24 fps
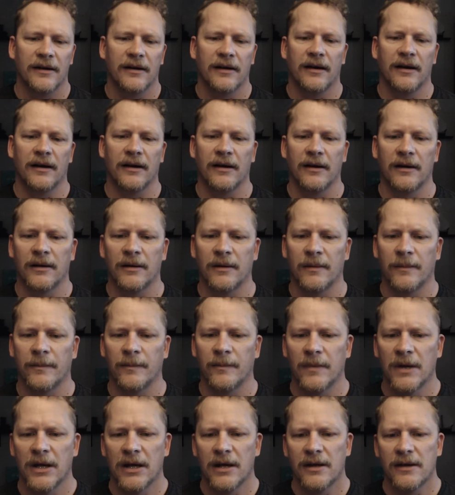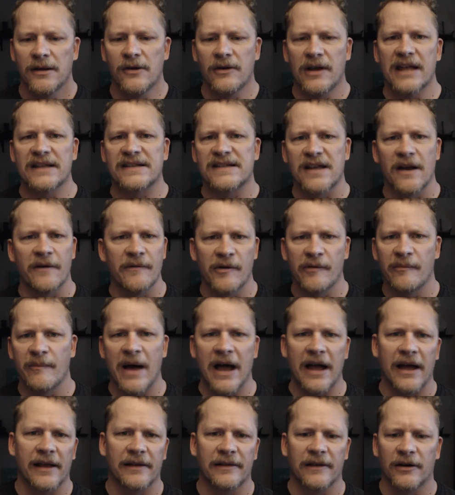Um, you get some of
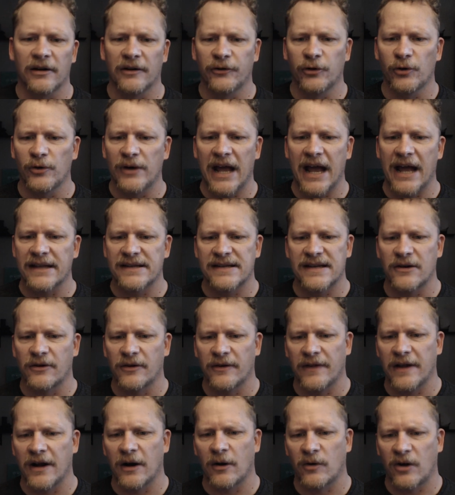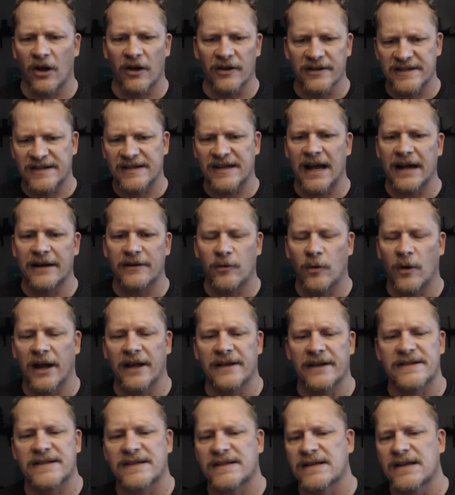my little doodads here and there called side
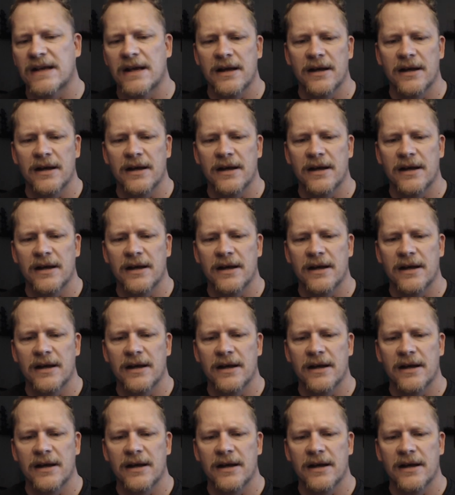quests,